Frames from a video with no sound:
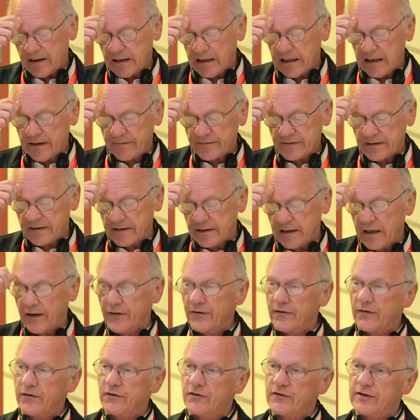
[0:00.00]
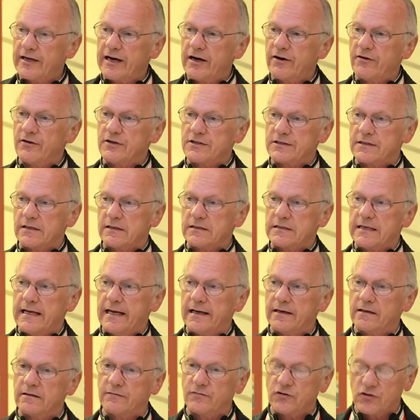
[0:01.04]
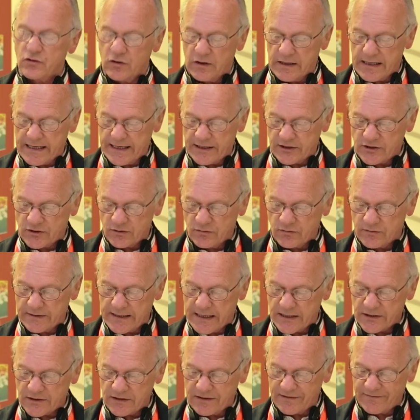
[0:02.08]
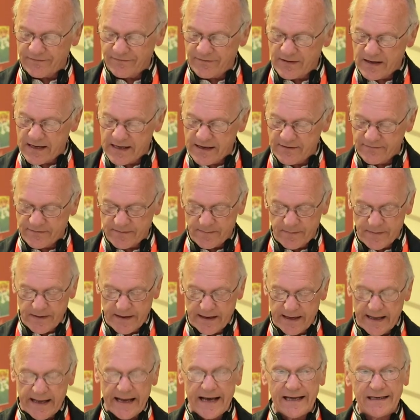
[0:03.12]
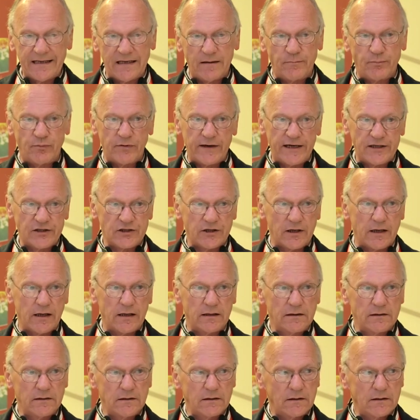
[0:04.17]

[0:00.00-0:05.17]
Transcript: after the London terrorist attack of July 2005 added pressure